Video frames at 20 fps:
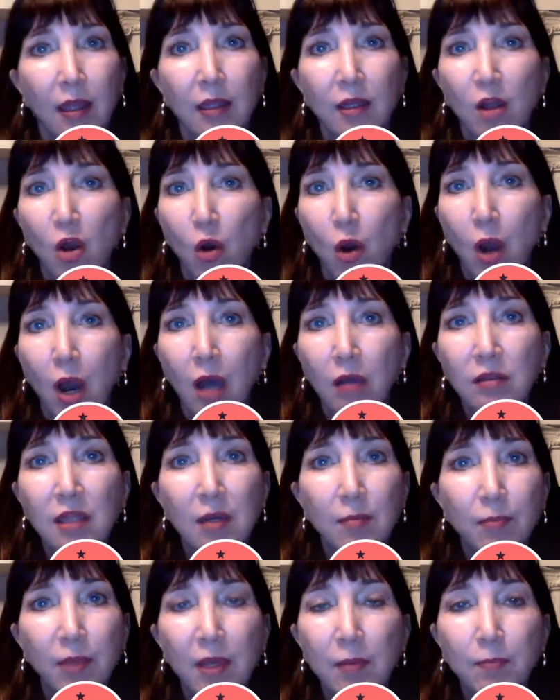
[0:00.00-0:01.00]
I'll
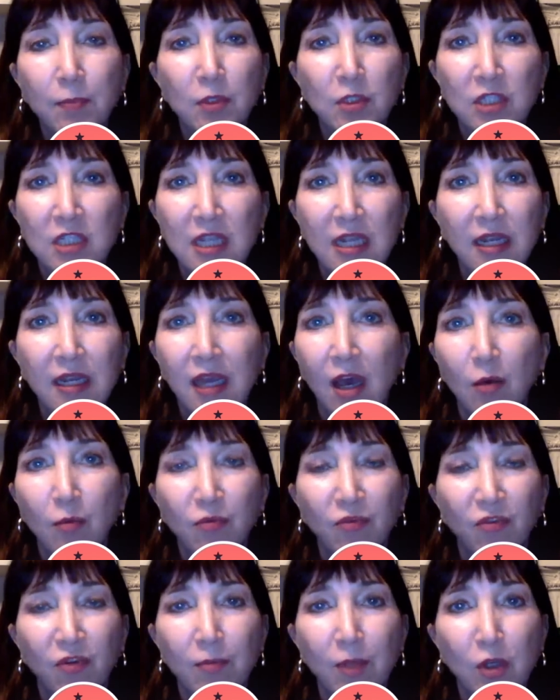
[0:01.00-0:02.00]
let people seek
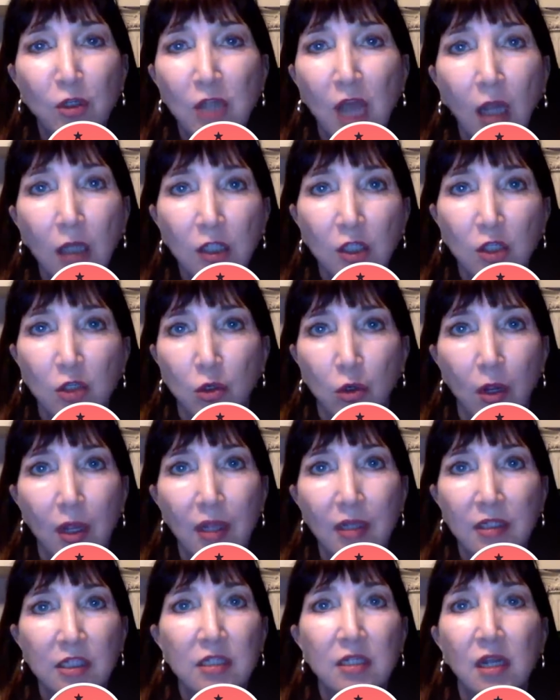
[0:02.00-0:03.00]
help from their doctor
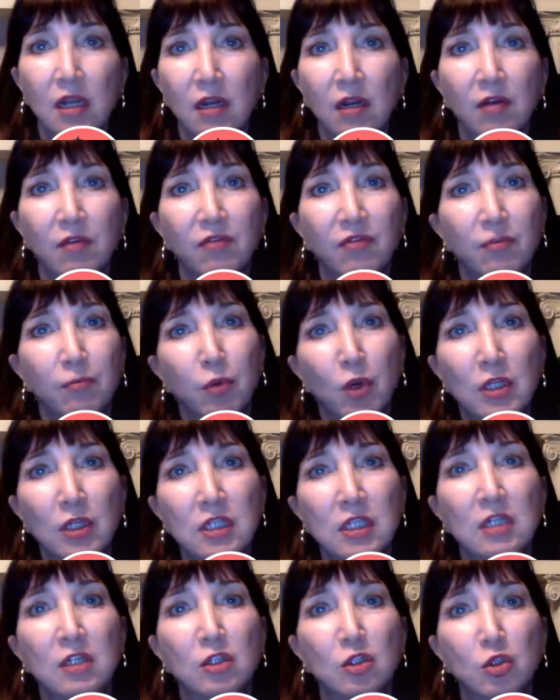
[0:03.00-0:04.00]
instead of
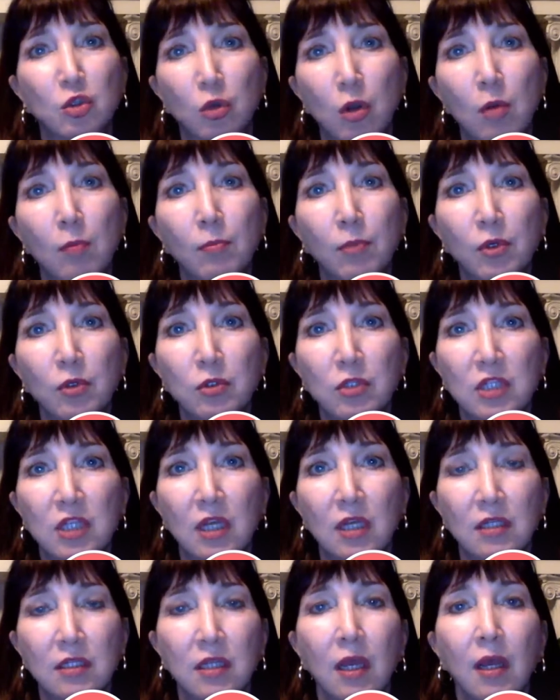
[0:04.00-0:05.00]
President Trump, who
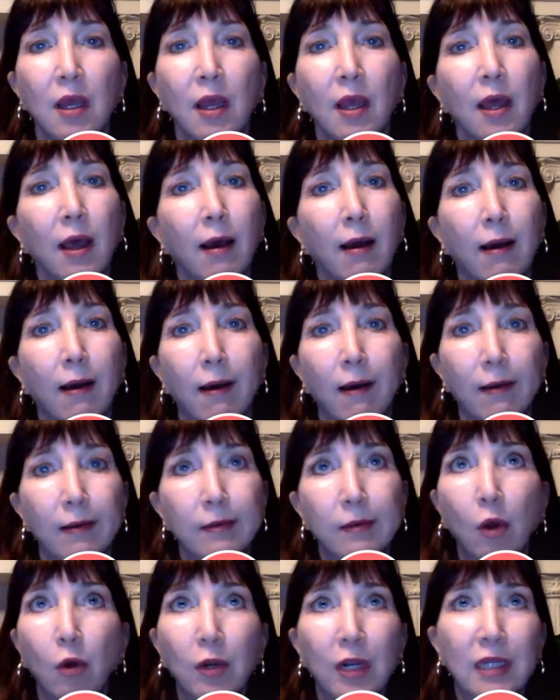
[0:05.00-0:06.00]
says,
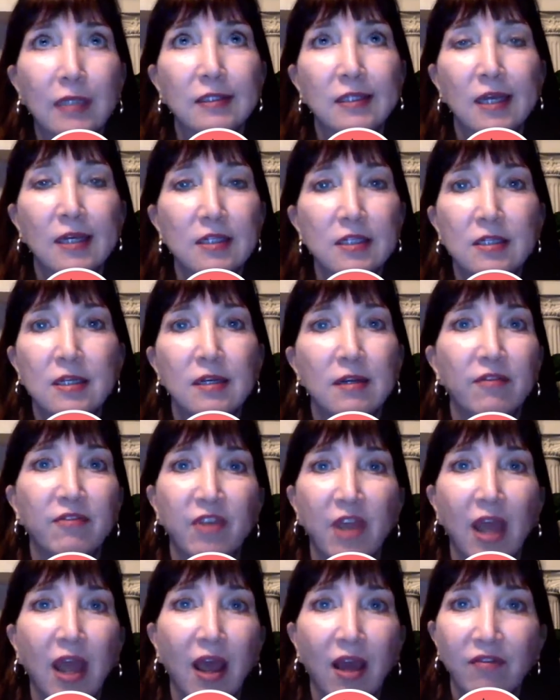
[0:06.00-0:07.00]
don't get tested
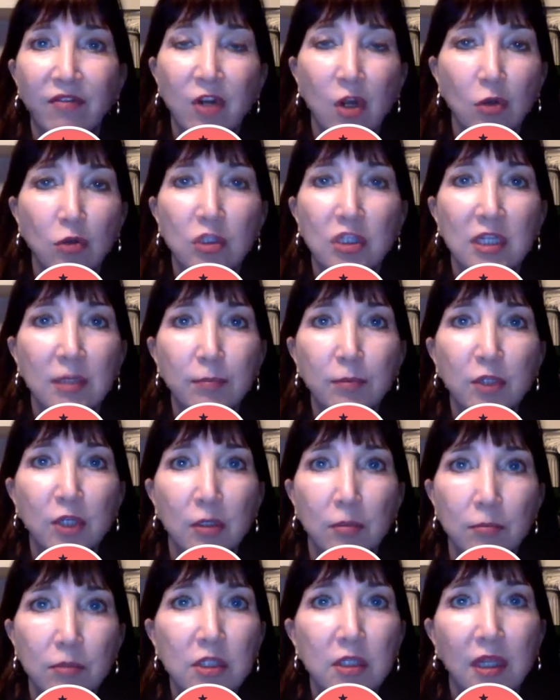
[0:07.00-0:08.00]
if you have no
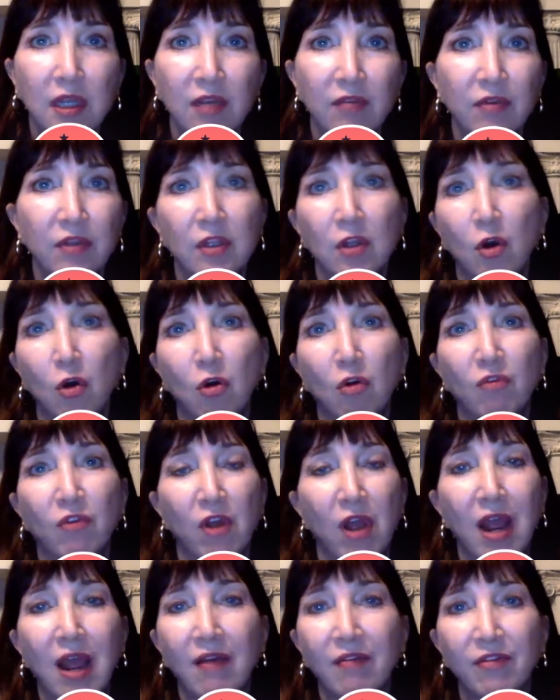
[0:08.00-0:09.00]
symptoms, even though
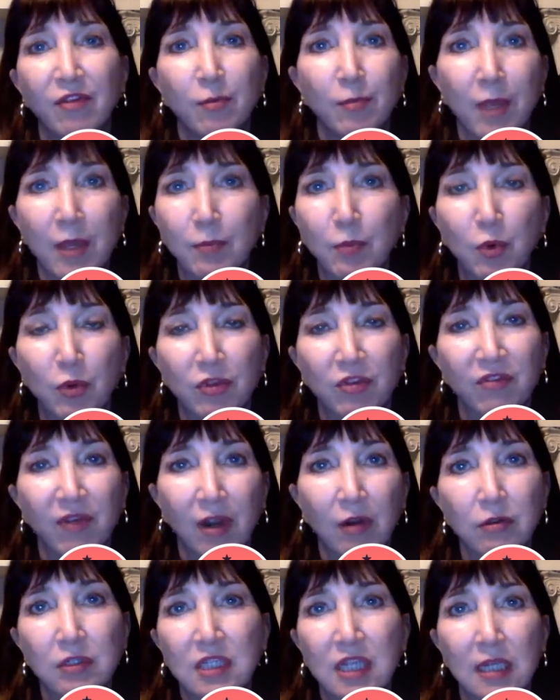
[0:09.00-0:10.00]
over half the people with the
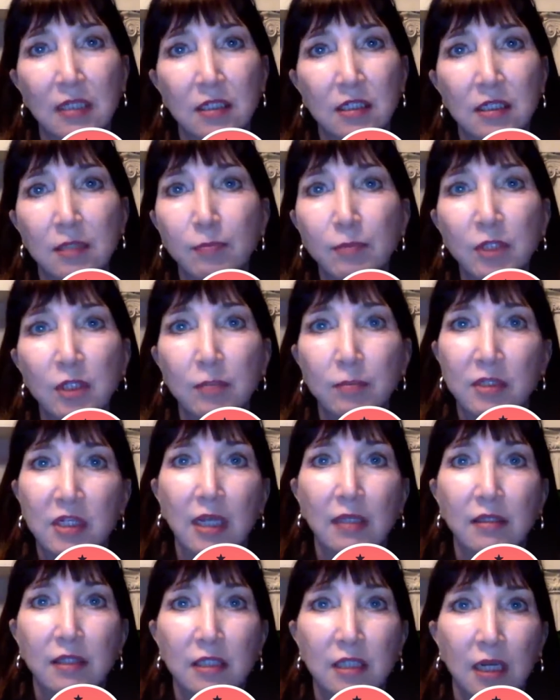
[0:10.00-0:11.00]
virus had symptoms
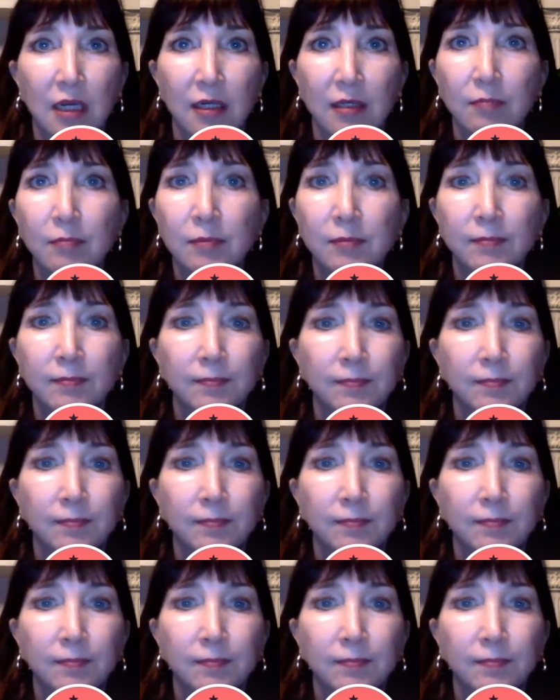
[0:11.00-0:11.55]
at the time.